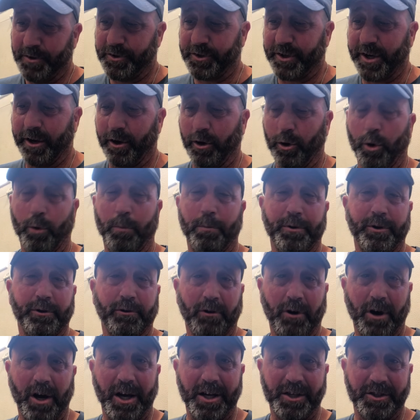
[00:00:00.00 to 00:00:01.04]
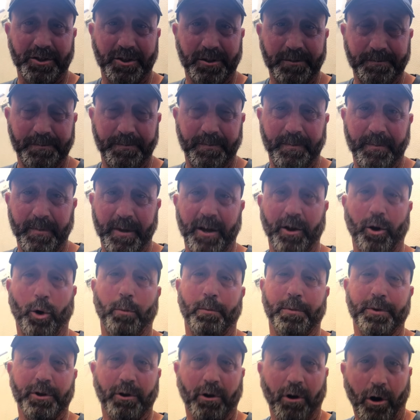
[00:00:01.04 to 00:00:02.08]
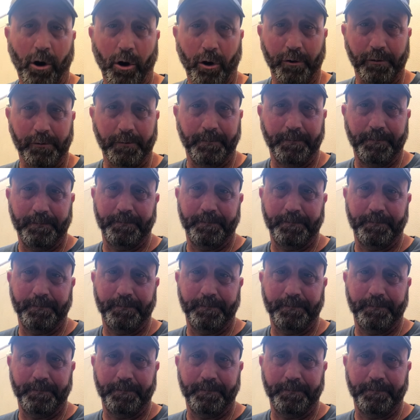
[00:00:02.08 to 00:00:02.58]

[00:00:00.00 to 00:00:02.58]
just got to open your eyes, open your heart,